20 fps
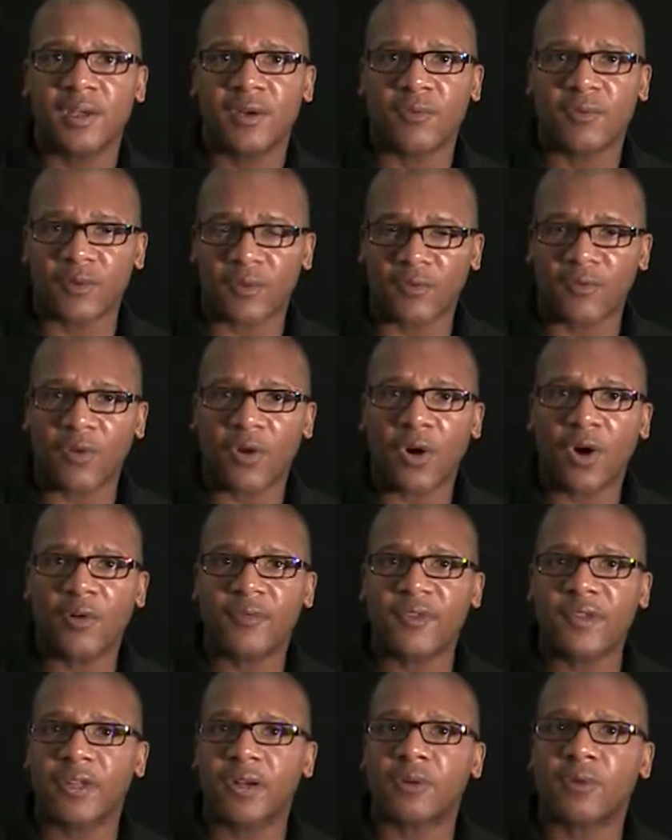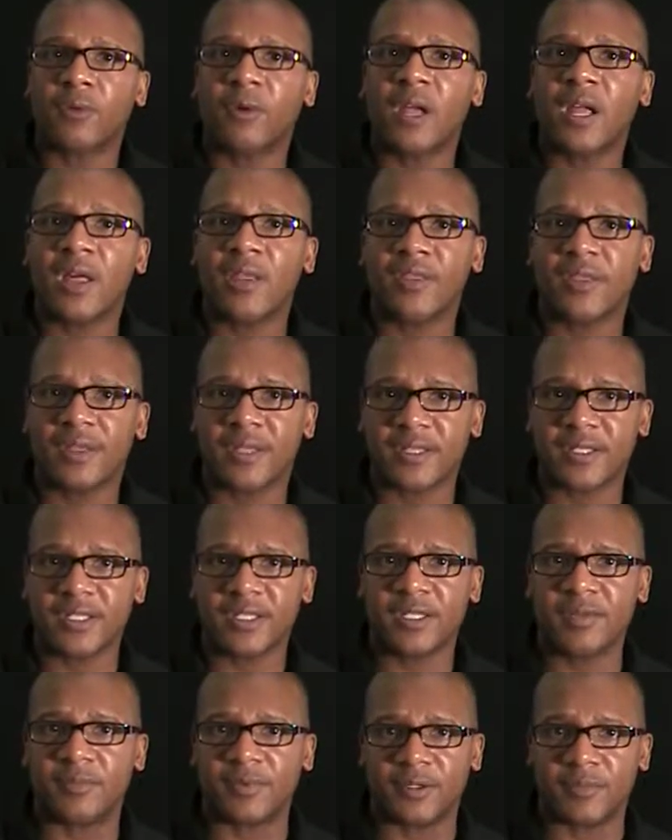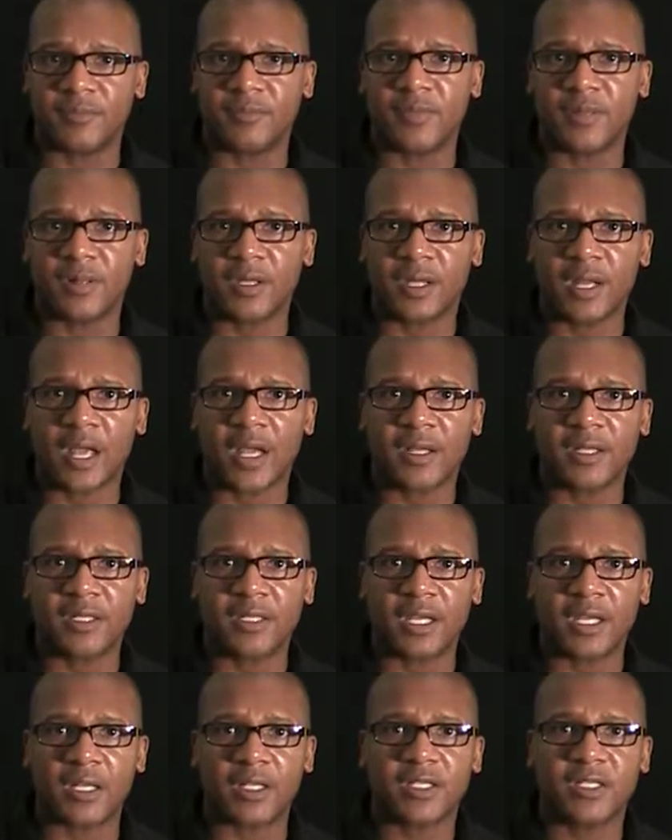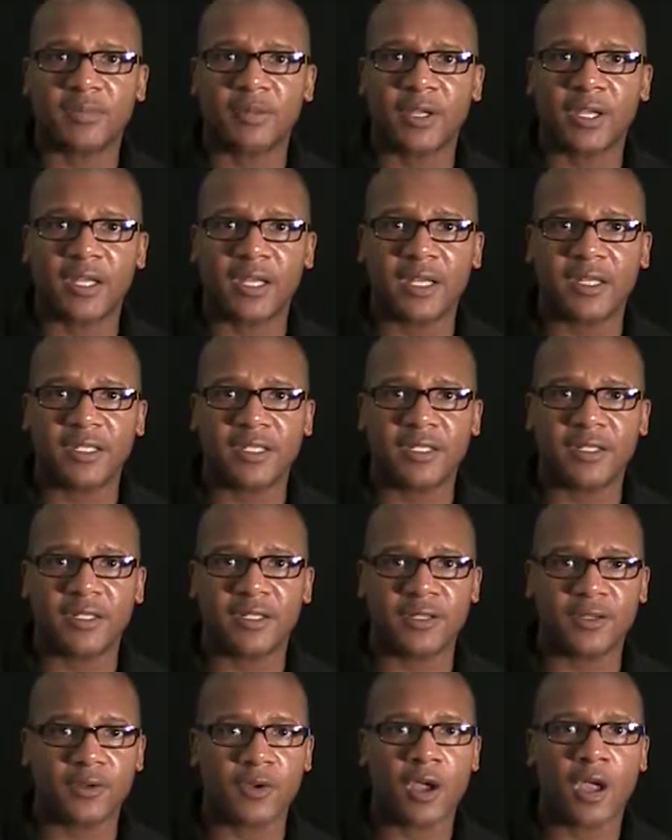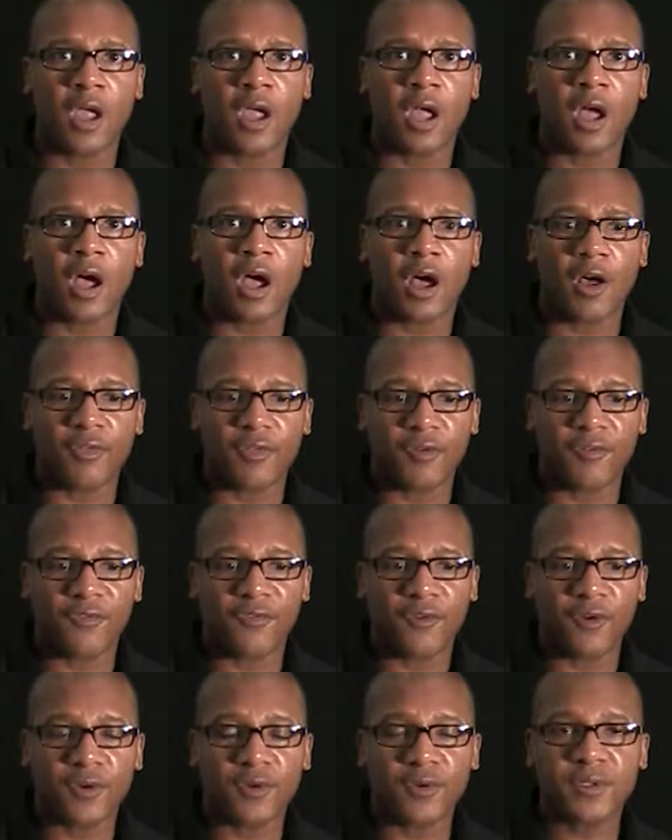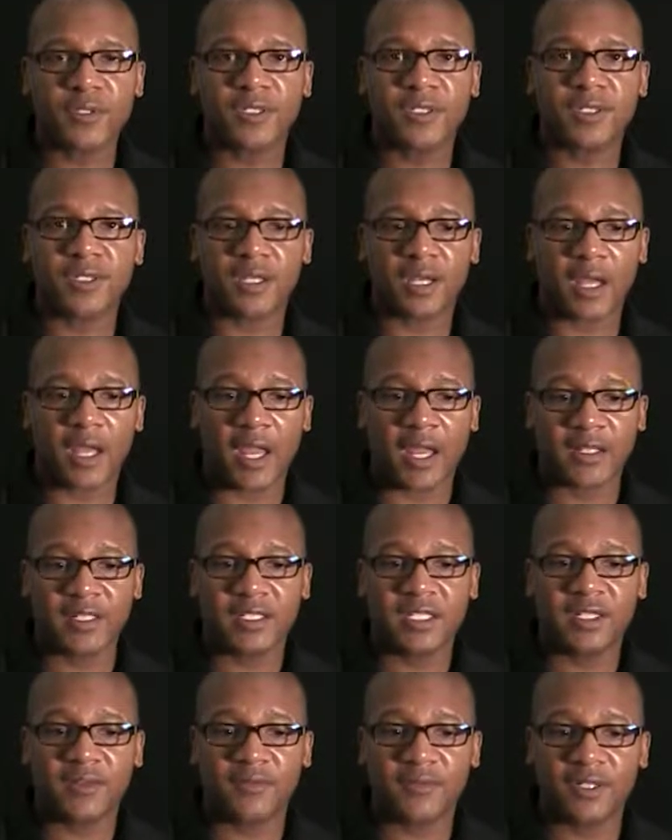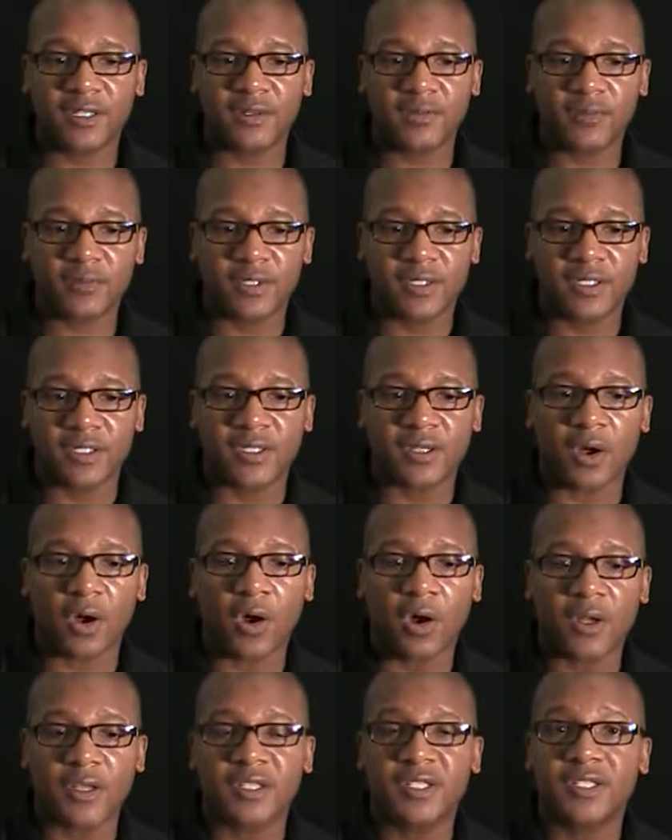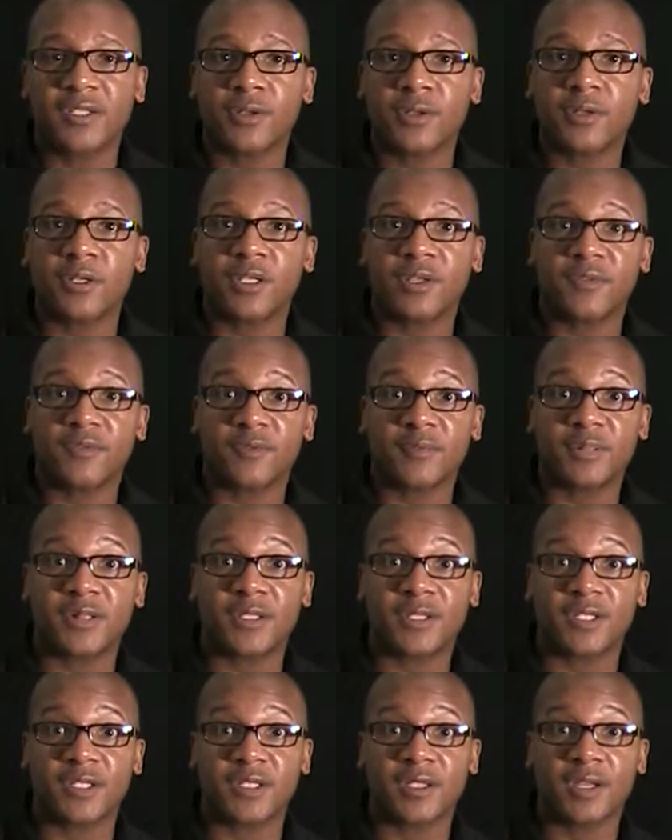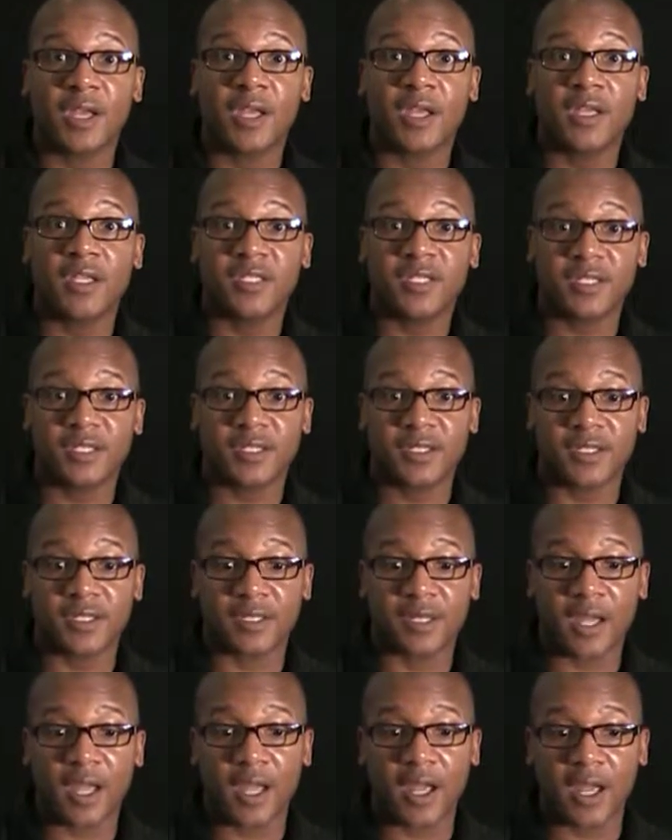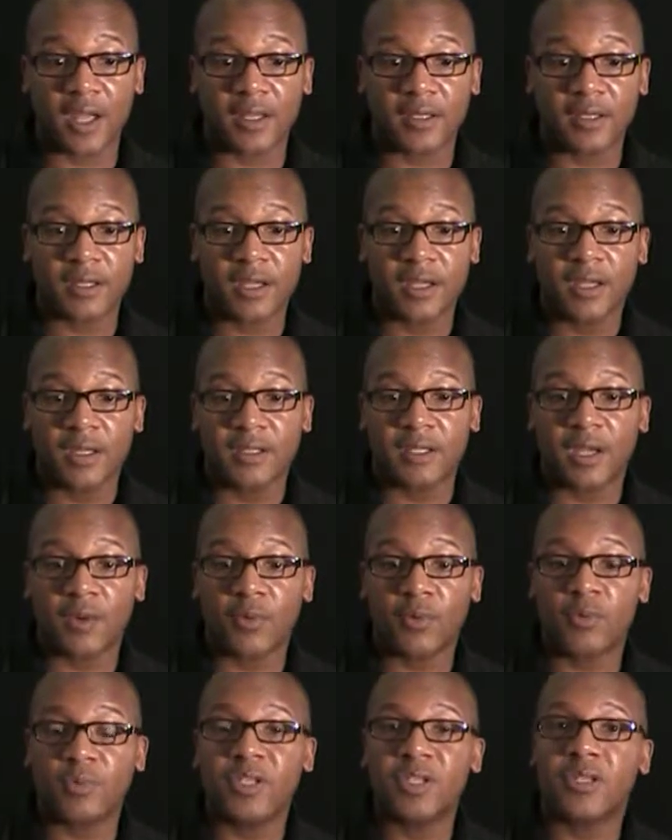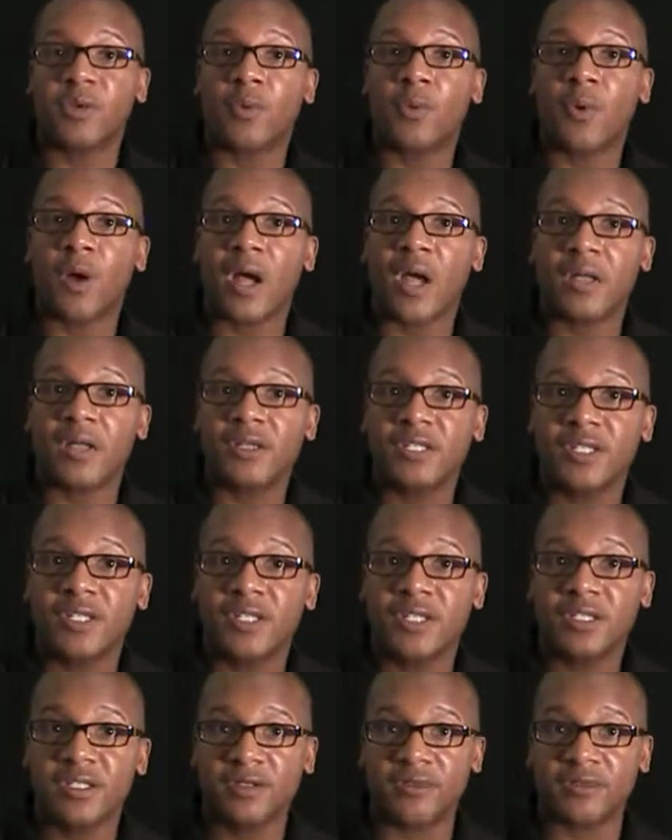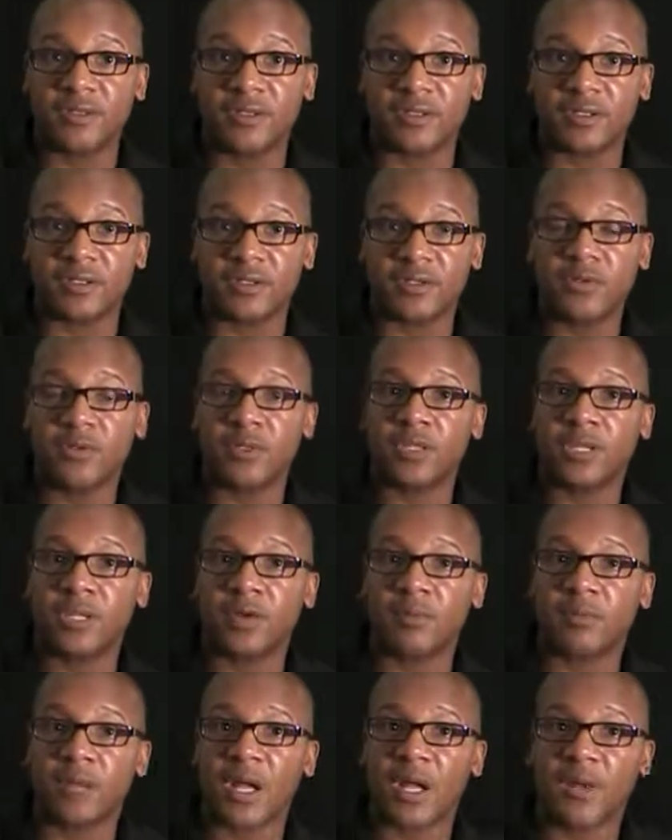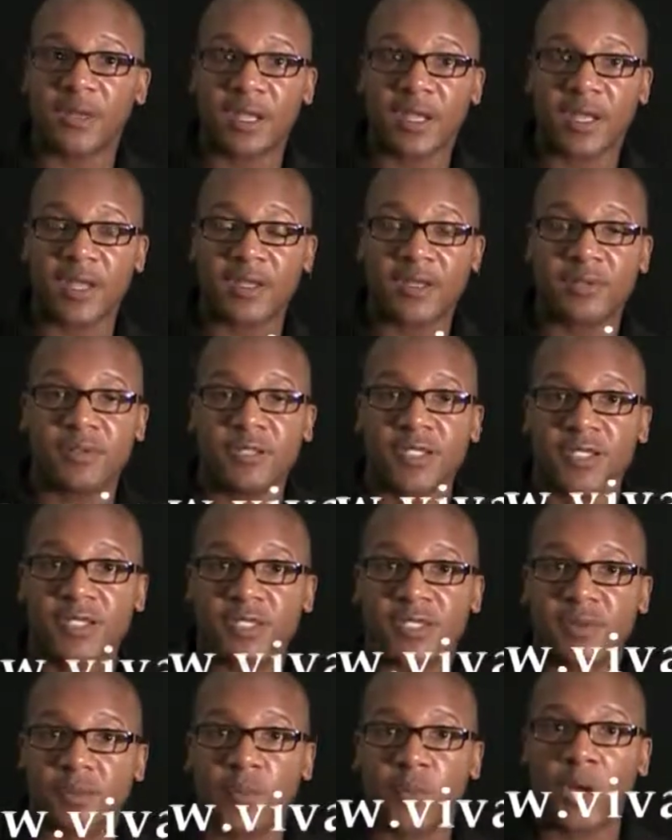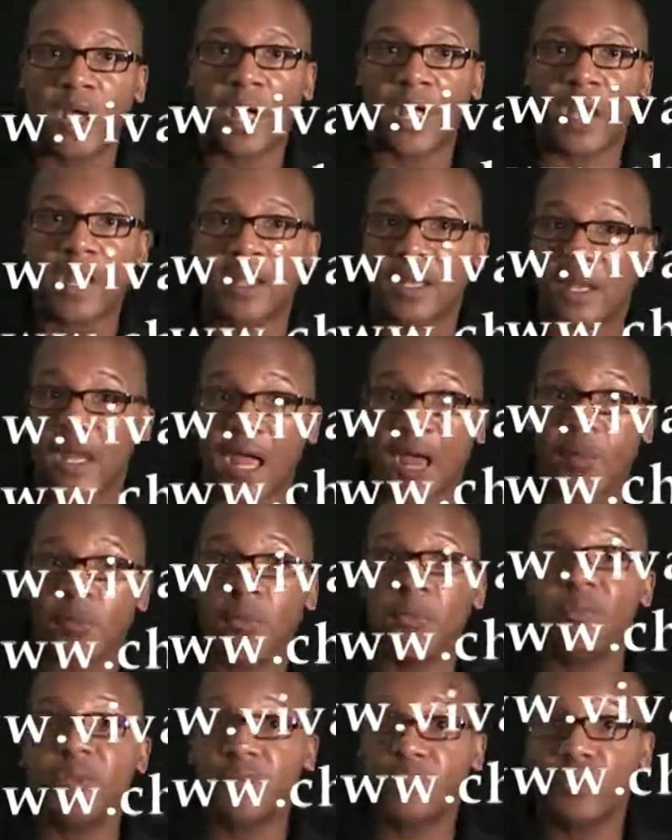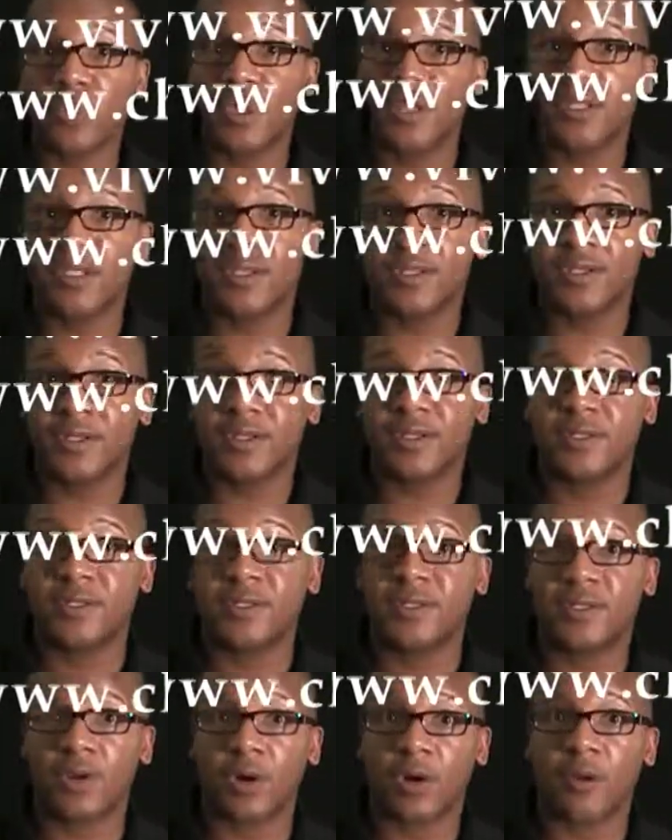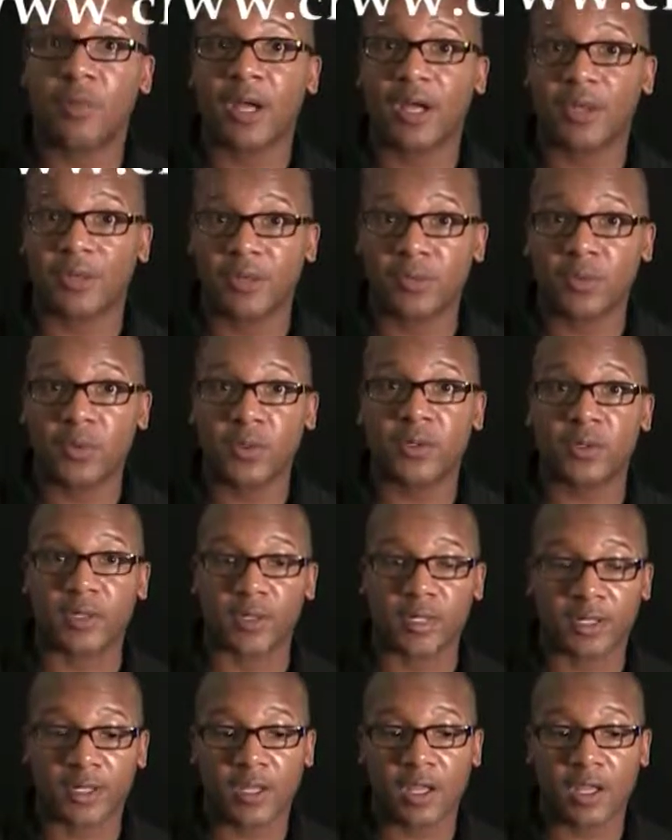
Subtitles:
revolving around the exhibit, and I can explain that to you. The first activity, which is August 30th from 6 to 9, that will be the wine and cheese event. You can come out and have some cheese and wine, and I will be present there to talk about the work.